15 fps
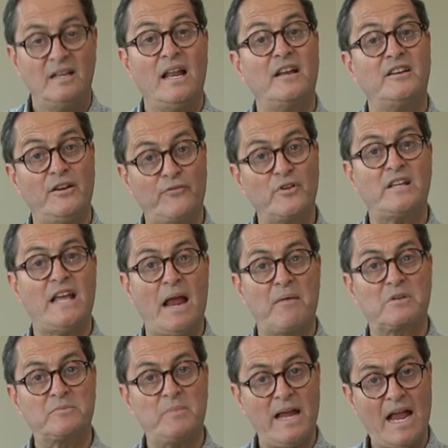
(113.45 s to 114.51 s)
Now different
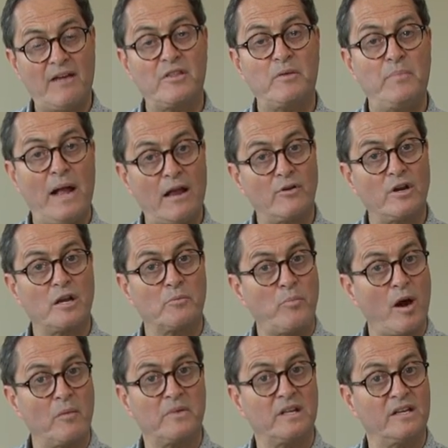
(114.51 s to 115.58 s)
cameras may have the battery
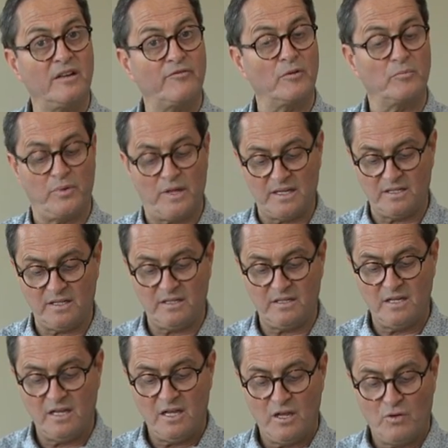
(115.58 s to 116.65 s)
compartment in different
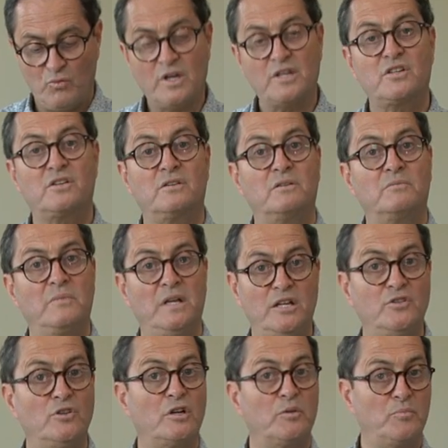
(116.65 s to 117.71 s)
places, which
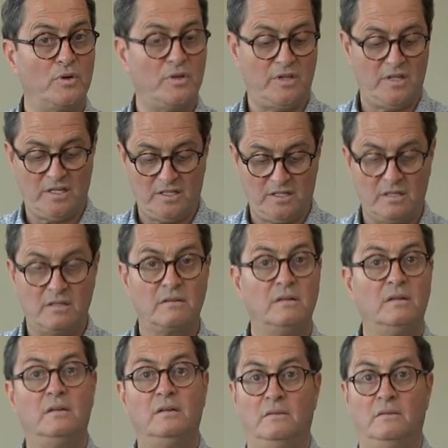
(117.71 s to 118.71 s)
means you can put this